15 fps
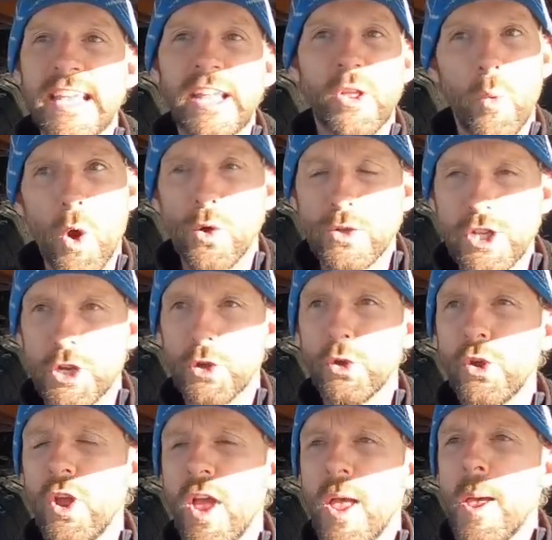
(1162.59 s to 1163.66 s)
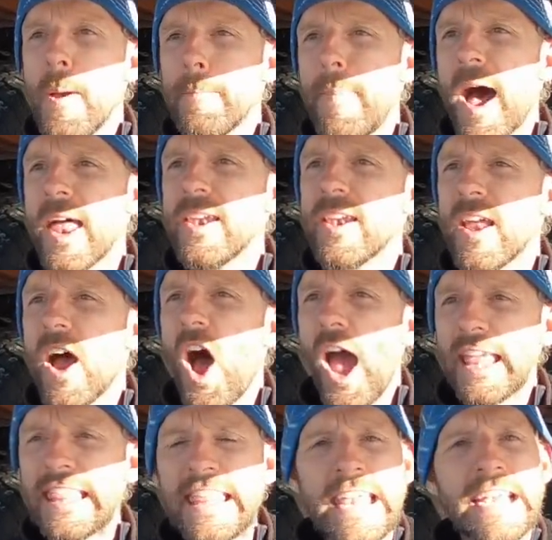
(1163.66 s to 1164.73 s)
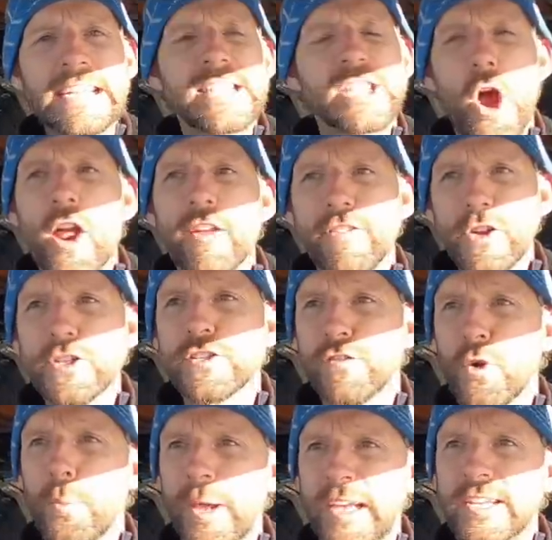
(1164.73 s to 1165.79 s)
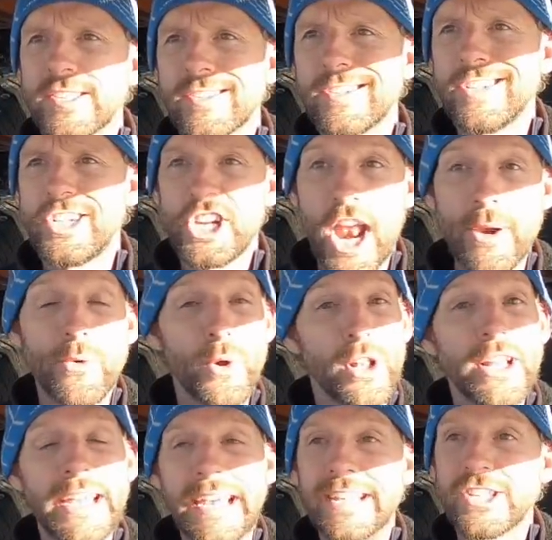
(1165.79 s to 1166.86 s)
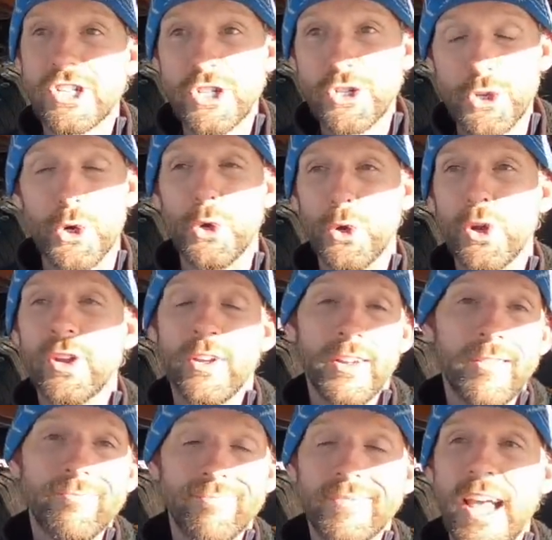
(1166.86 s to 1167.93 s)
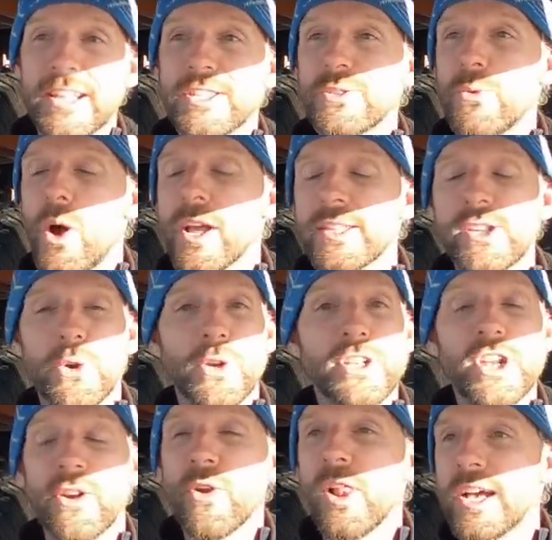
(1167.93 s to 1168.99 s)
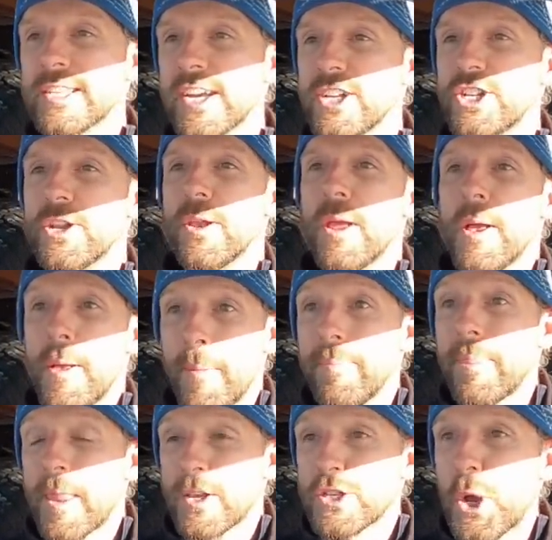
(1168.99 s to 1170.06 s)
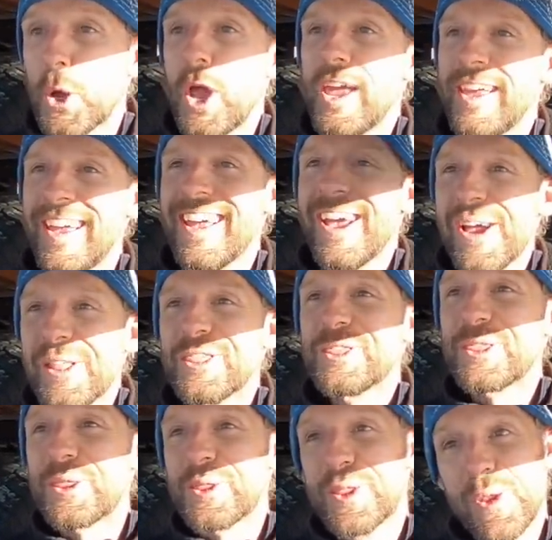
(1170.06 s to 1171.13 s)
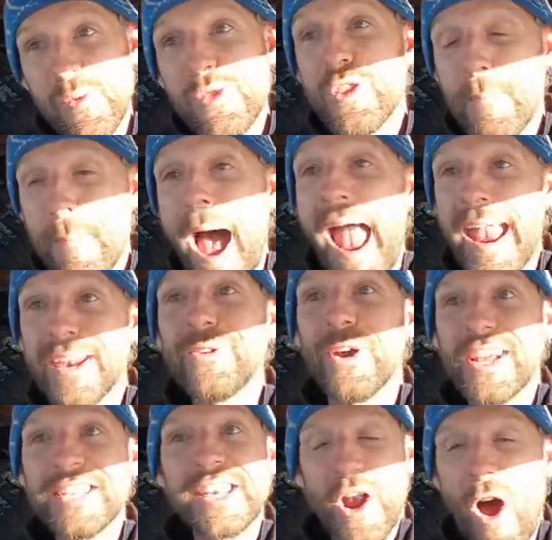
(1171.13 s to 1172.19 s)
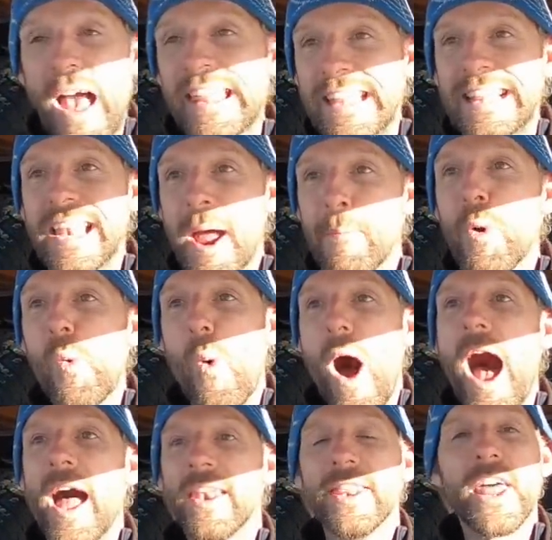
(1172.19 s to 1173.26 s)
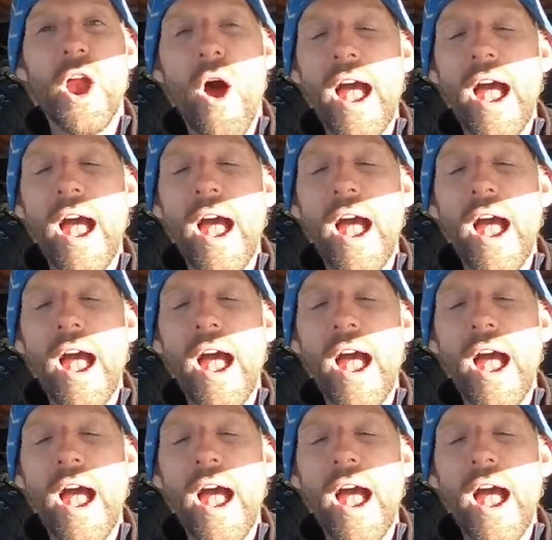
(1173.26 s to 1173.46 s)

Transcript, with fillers: thing in the world to do, but I think it's kind of useful because generally it's true. That's why it's called a generalisation. So the main reason, I think the number one that